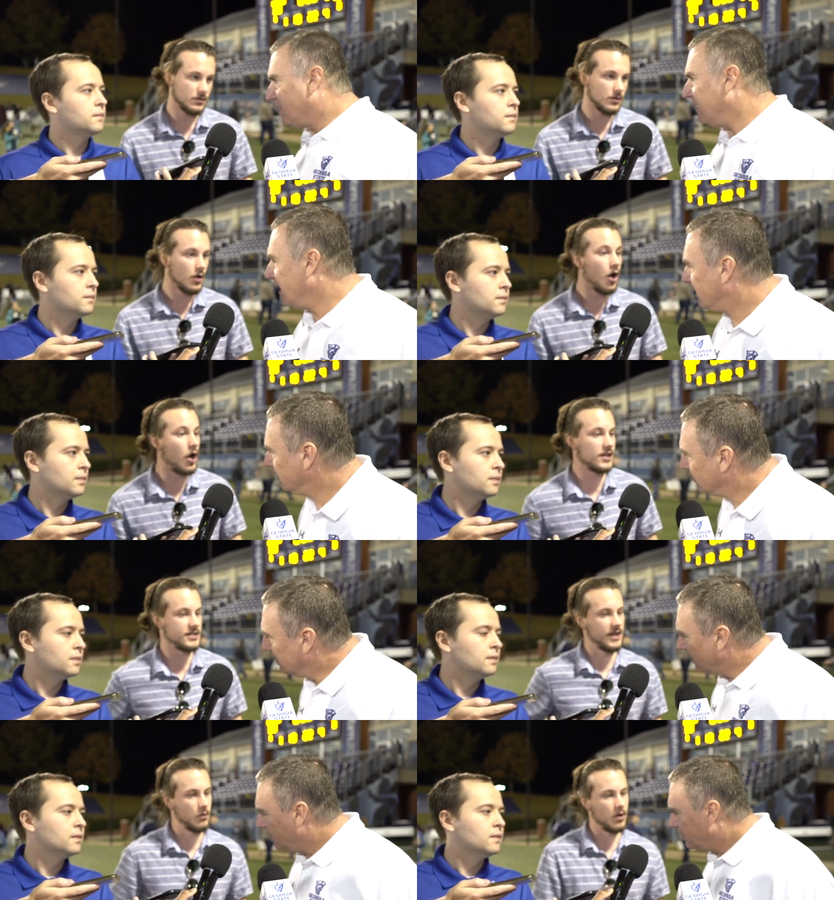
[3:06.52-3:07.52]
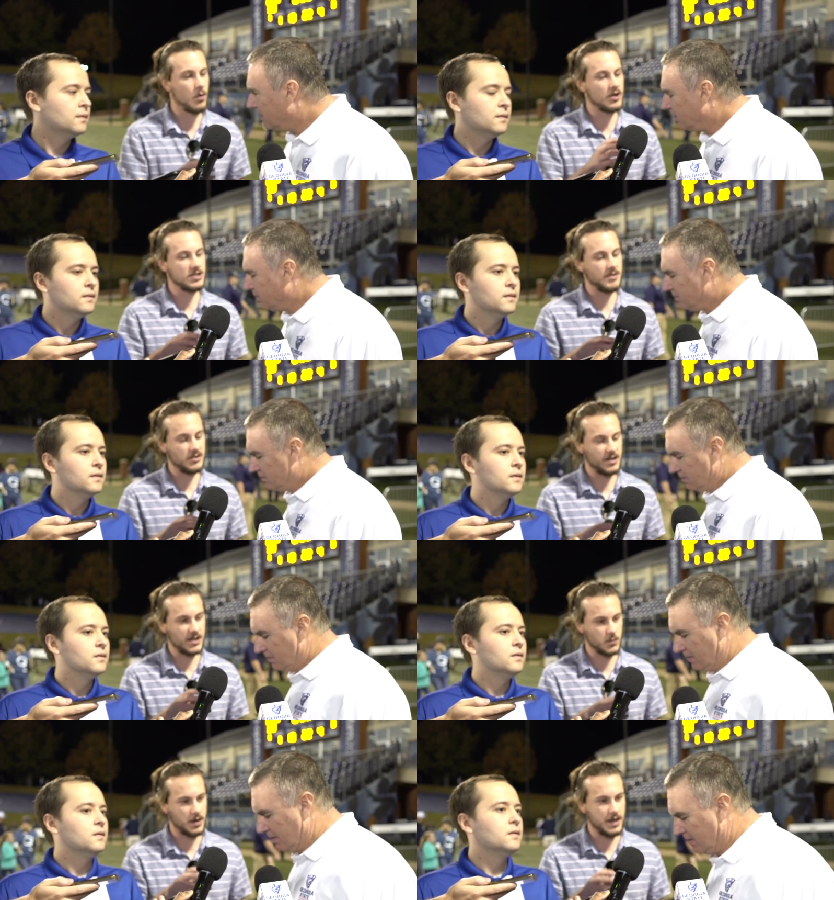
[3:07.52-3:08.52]
Speaker 1: say that. I so like, what, what are some things you
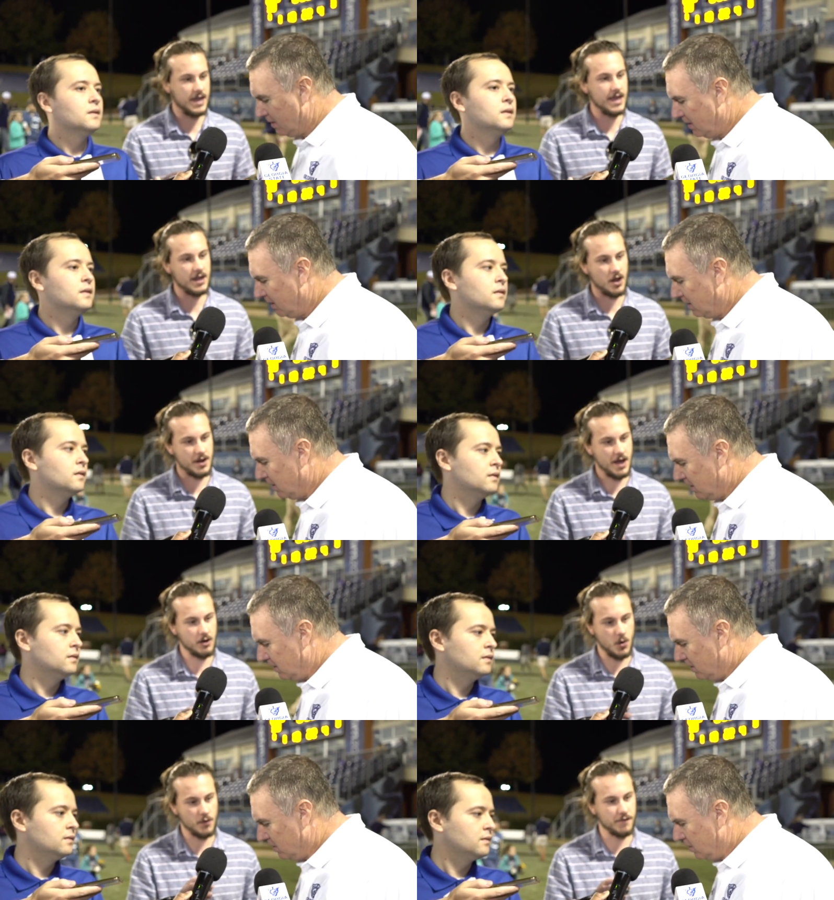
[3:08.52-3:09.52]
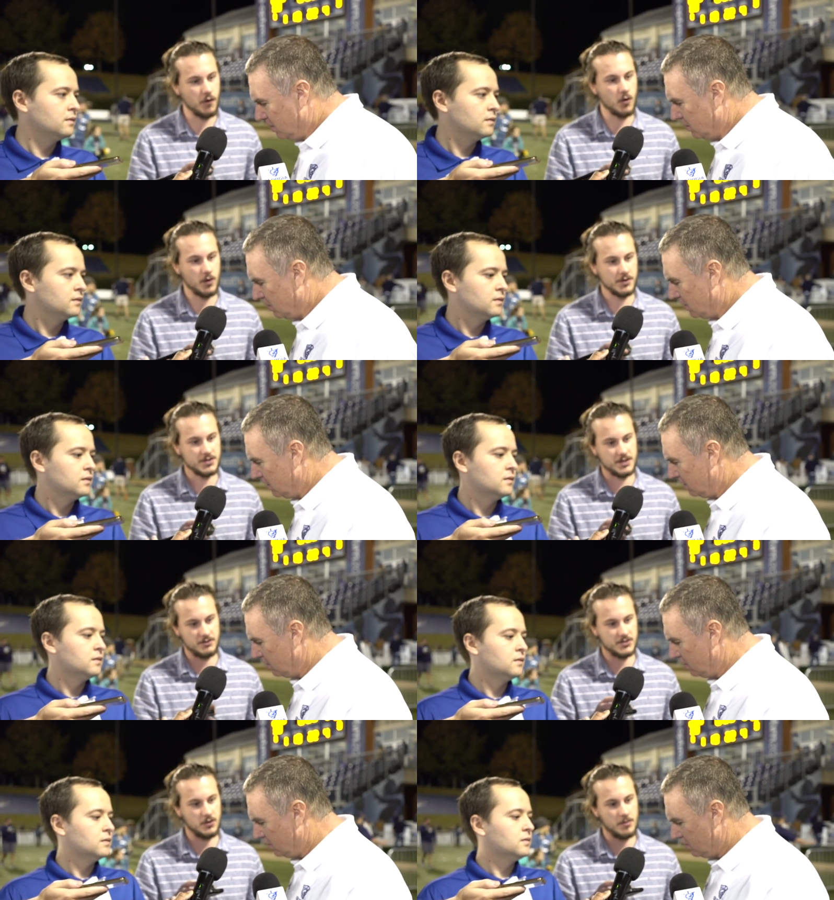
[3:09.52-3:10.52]
guys want to key in on now going forward so that the
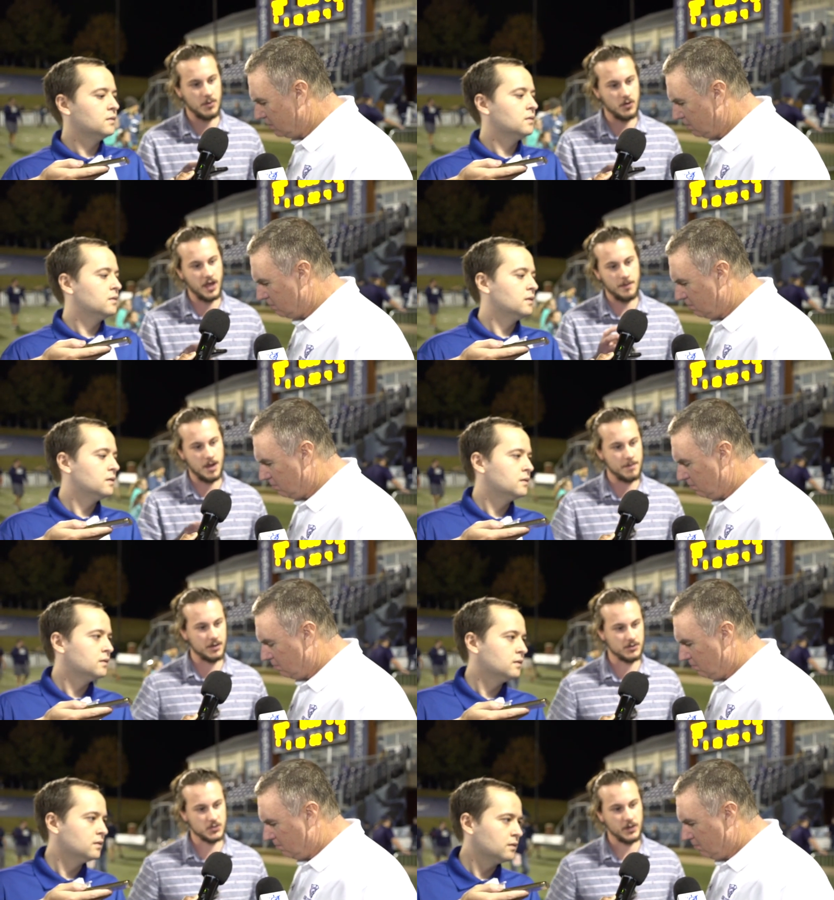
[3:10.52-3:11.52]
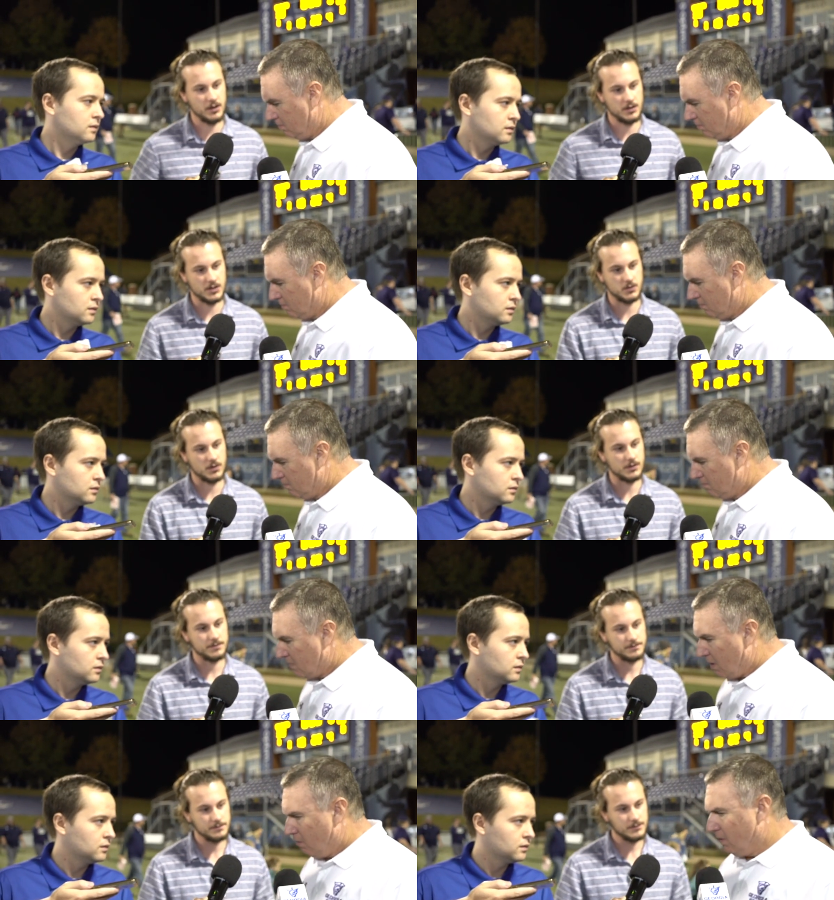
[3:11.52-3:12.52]
result in the bowl game might be a little sweeter than this one?
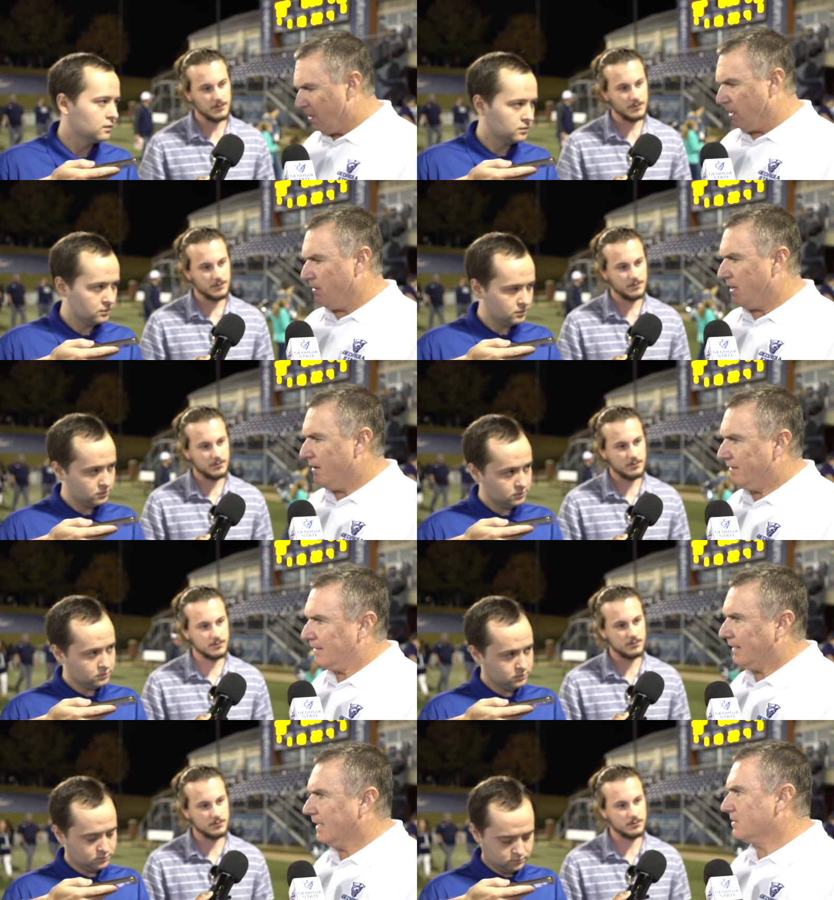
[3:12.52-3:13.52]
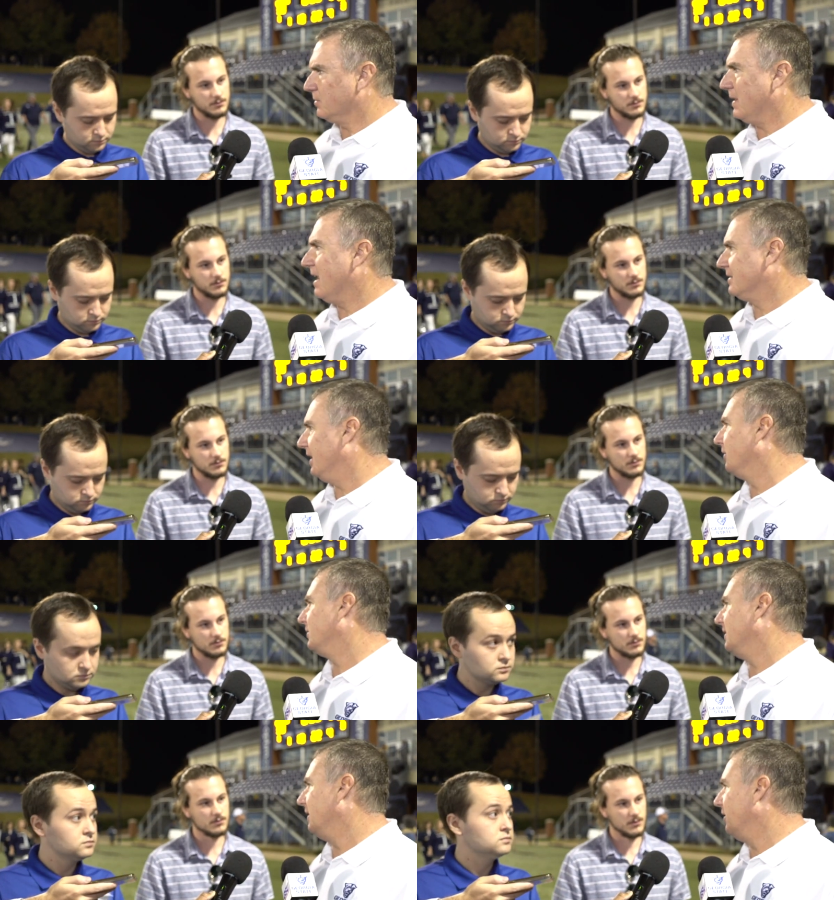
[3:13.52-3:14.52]
Speaker 2: Well, I, mean, I think getting some guys
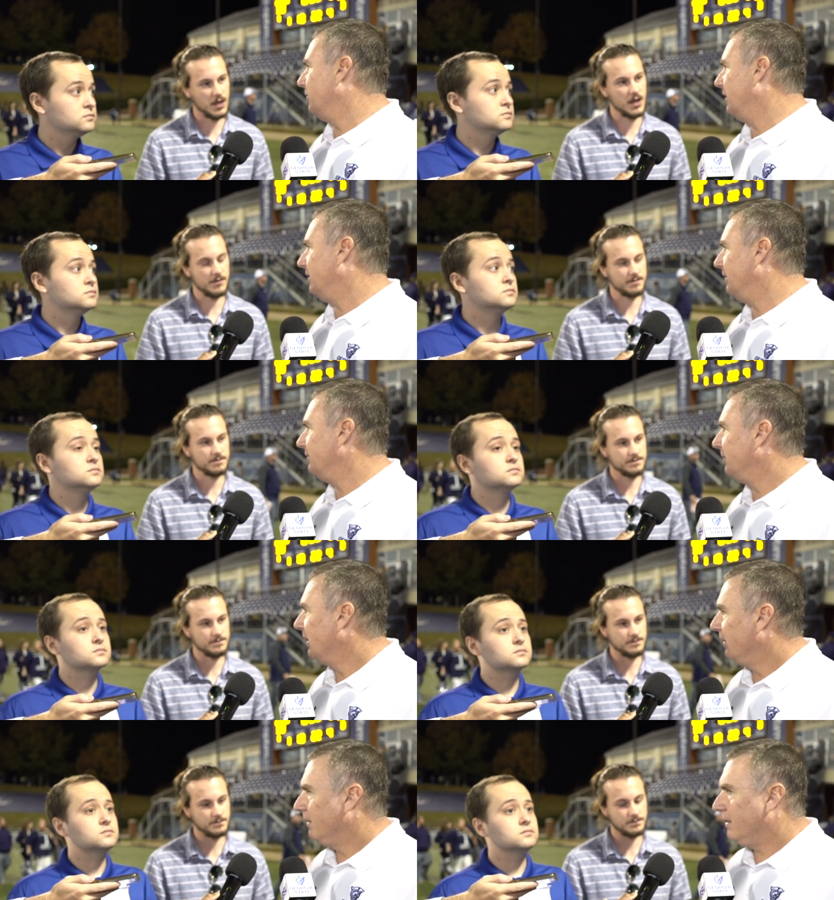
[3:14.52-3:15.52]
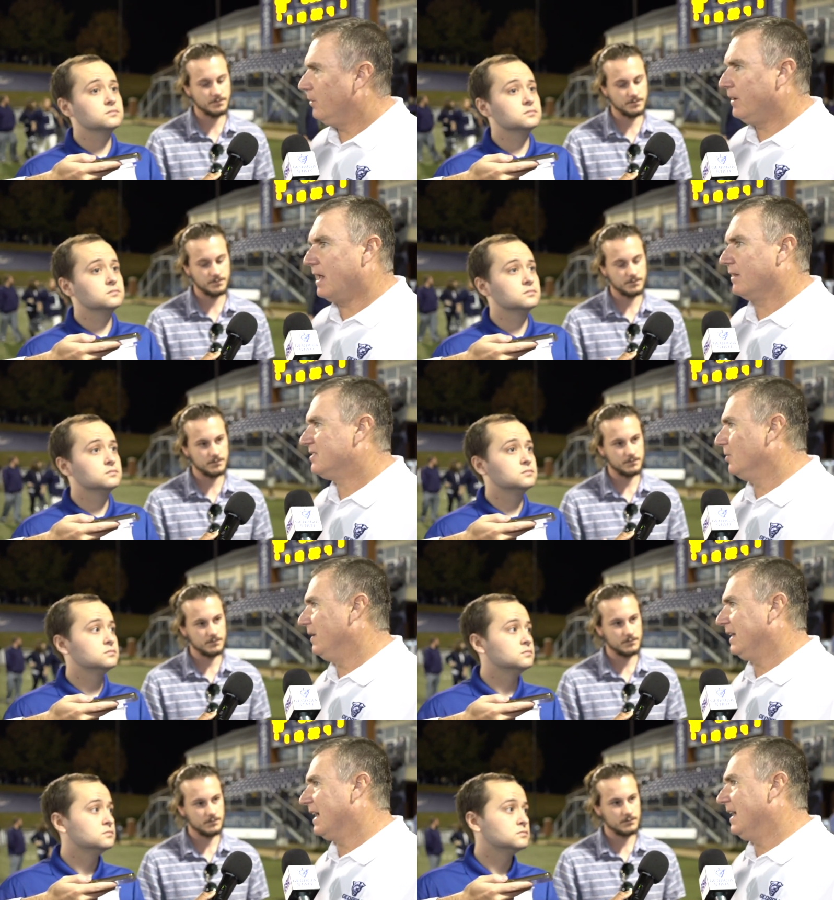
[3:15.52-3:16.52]
healthy. You know, yeah. we you know we got so many
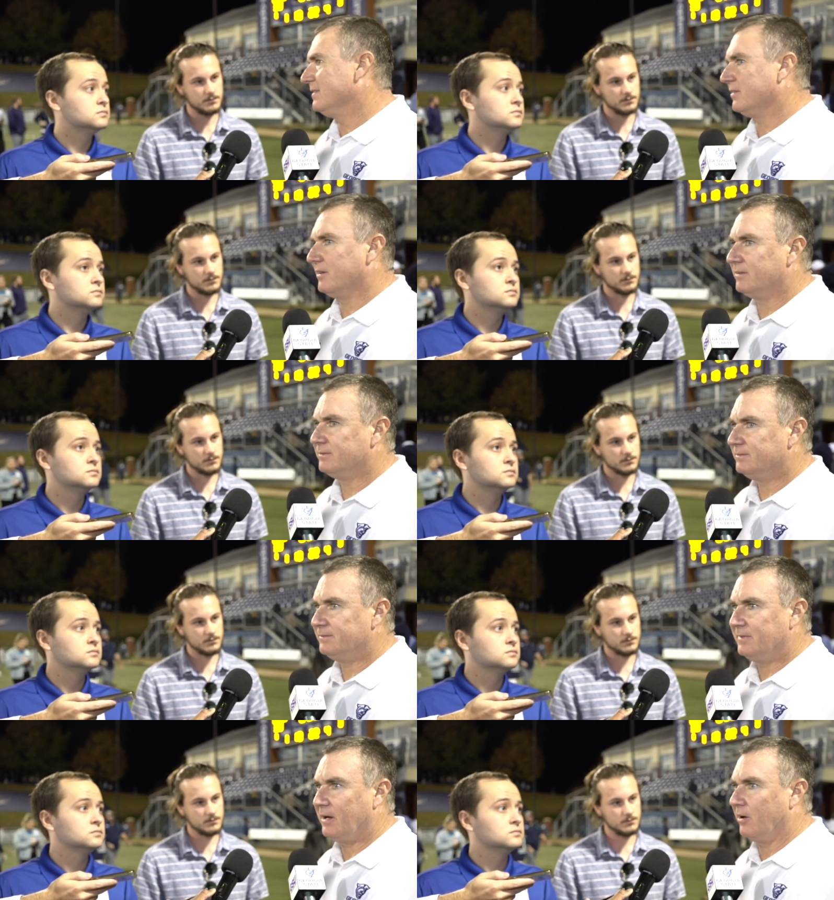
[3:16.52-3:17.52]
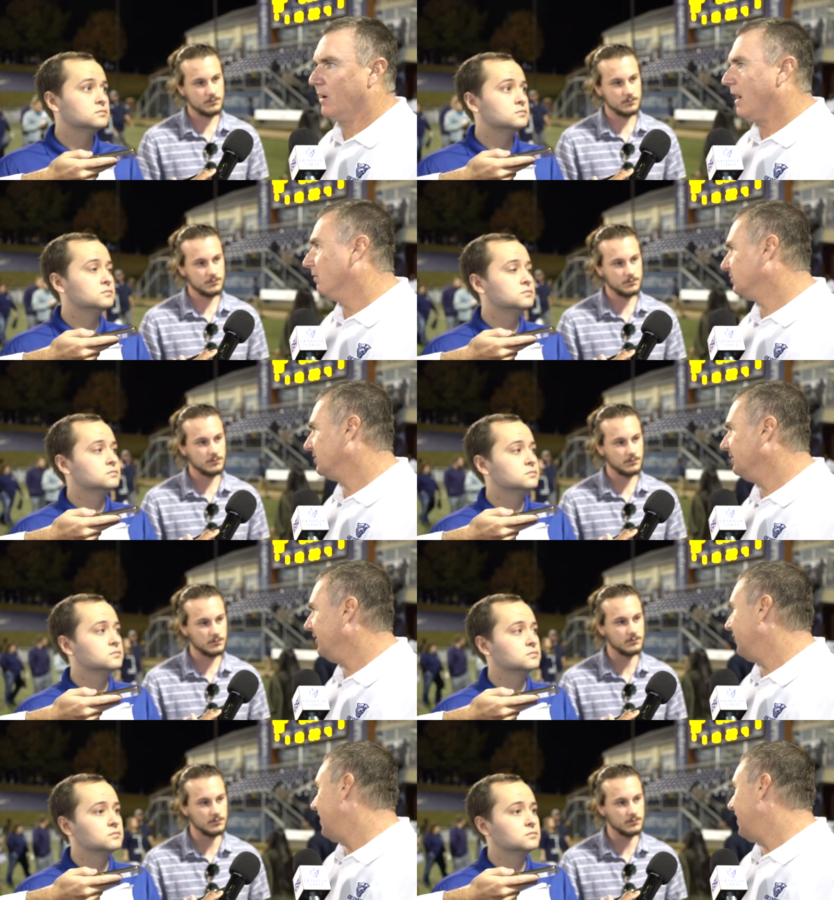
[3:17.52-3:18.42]
guys that are that are out. You know,